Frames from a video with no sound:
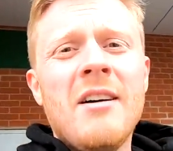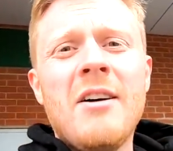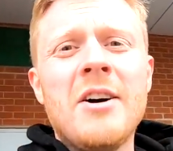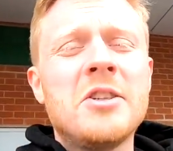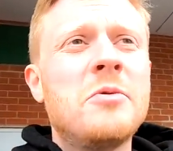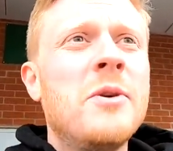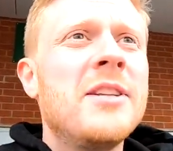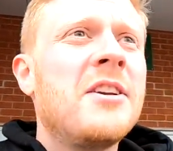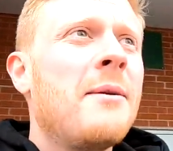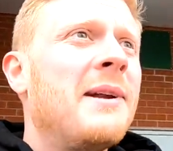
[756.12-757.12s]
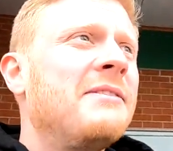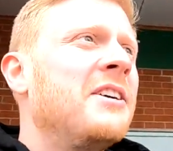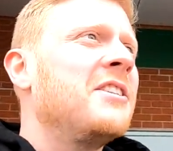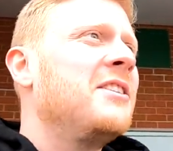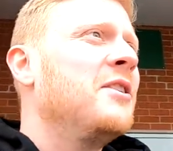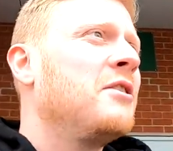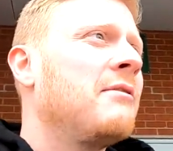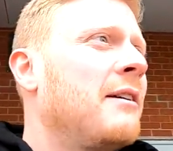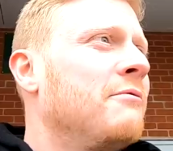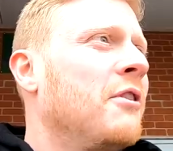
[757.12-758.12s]
Oh, I just wanted to come and have a nice look
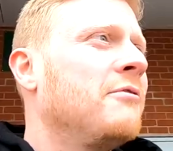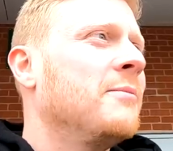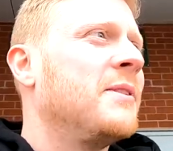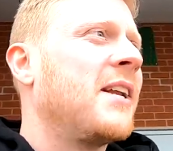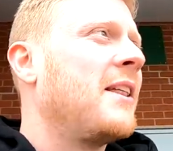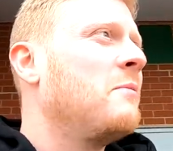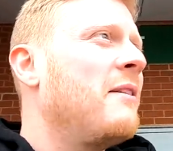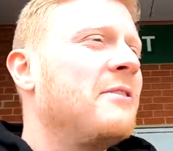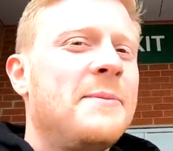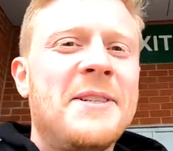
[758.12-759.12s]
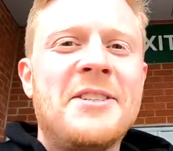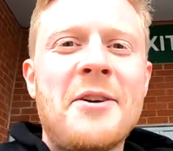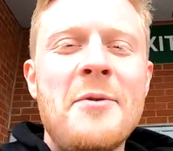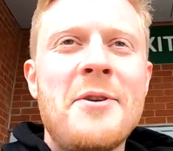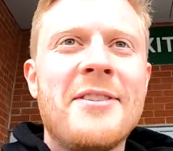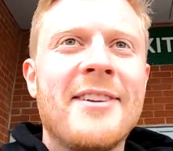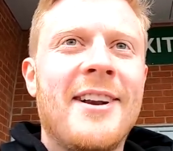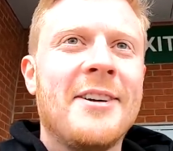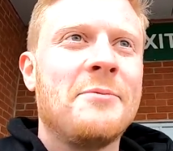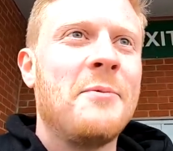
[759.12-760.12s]
around Rotherham today. The weather's been so good the
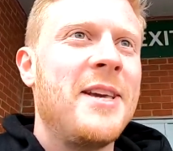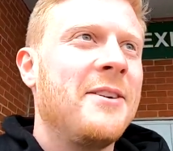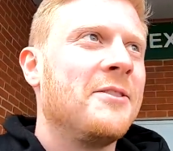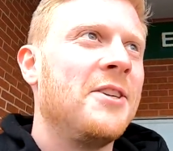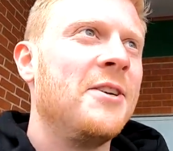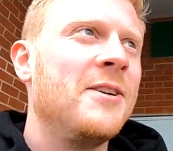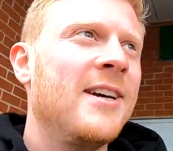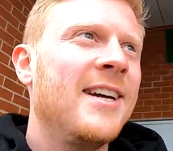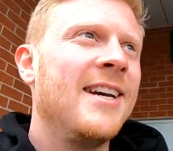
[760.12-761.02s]
last week or two.